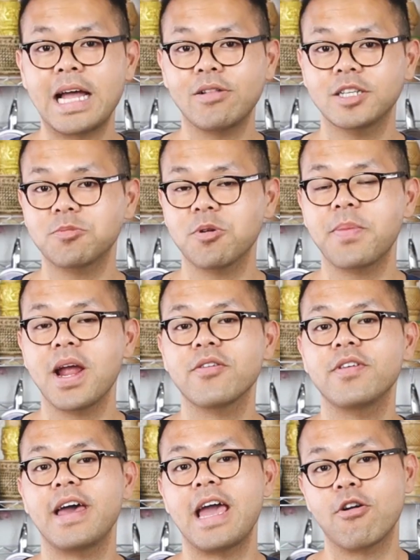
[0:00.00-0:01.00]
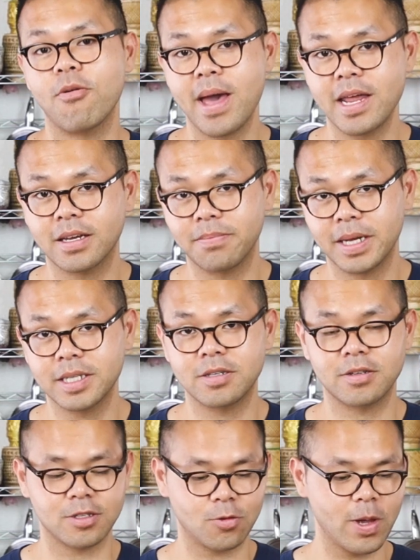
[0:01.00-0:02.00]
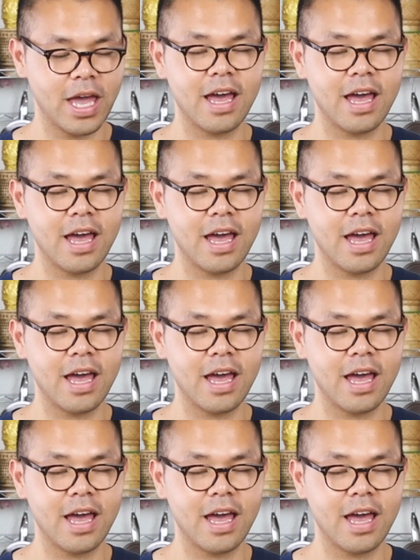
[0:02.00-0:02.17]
Now let's prepare the aromatic mixture. So we